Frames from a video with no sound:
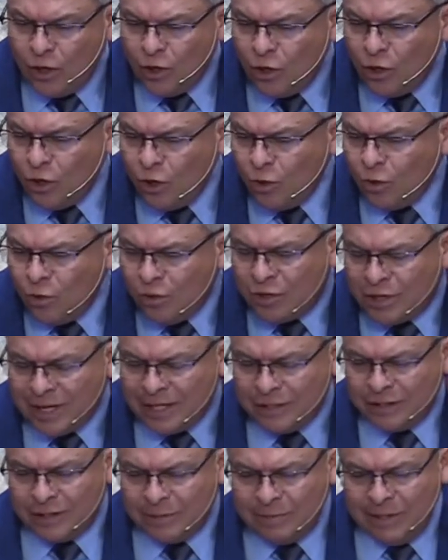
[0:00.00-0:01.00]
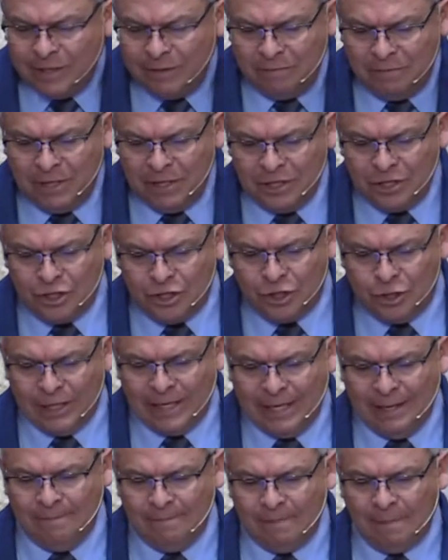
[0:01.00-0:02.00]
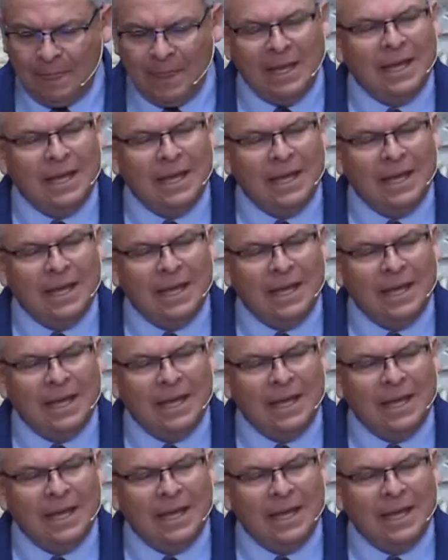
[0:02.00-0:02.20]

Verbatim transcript: New Testament ministry